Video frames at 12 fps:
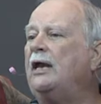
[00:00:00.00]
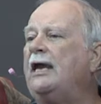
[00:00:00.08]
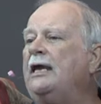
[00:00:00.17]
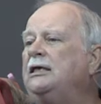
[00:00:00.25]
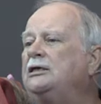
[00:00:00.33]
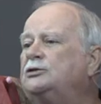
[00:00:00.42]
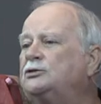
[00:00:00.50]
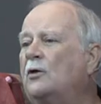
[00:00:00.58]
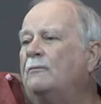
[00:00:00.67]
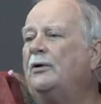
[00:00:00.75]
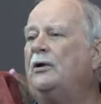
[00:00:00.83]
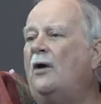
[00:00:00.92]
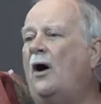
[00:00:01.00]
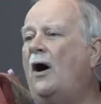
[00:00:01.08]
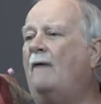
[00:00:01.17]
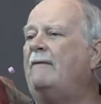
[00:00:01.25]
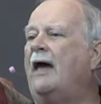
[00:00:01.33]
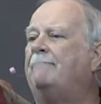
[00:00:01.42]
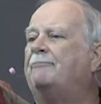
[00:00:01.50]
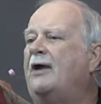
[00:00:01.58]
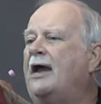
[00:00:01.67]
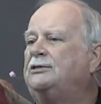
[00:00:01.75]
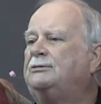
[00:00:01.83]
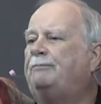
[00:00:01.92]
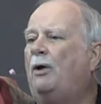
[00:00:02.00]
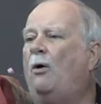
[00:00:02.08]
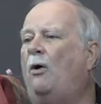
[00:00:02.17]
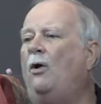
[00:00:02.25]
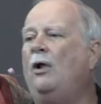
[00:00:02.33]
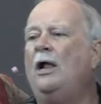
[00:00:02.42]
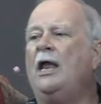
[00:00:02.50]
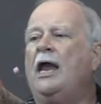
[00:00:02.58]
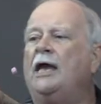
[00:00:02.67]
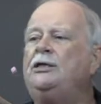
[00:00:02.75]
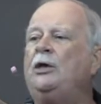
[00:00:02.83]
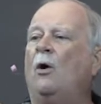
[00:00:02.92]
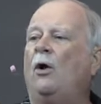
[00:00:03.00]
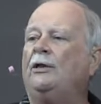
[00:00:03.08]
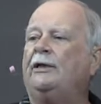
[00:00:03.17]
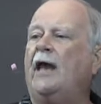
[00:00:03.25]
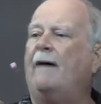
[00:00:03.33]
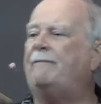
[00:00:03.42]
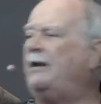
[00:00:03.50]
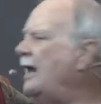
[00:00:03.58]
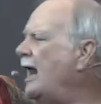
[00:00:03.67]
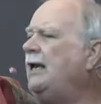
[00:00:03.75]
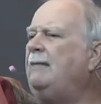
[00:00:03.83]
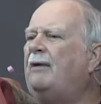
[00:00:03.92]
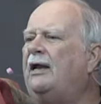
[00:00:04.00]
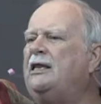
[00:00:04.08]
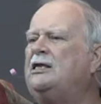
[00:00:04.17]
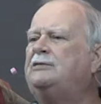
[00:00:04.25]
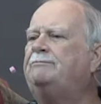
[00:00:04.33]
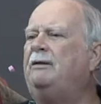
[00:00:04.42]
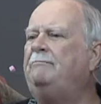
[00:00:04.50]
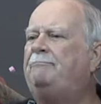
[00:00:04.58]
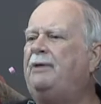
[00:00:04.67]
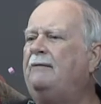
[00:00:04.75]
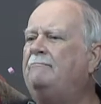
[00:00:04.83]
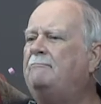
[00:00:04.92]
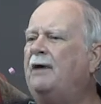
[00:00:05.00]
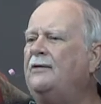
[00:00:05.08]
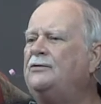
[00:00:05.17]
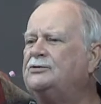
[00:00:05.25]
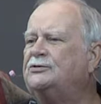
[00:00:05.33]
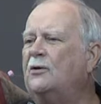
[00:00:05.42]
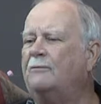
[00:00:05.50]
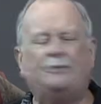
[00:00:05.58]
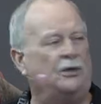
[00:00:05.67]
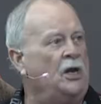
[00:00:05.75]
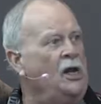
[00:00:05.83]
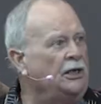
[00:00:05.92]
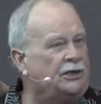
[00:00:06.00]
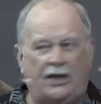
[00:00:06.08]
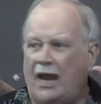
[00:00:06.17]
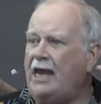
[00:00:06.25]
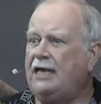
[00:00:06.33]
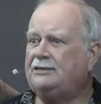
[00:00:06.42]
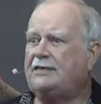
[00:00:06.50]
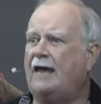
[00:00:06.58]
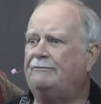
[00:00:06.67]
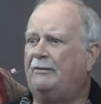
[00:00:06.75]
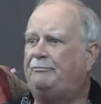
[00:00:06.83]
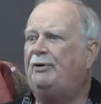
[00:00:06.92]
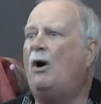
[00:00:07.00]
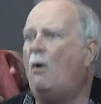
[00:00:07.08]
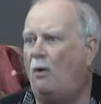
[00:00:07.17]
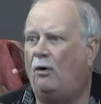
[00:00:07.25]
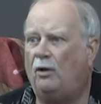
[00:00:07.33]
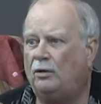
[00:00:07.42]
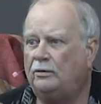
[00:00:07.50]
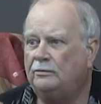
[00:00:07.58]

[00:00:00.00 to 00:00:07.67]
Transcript: a serpent on that brass pole and you hold it up, and anybody that's been bitten by the serpent, gaze at the pole.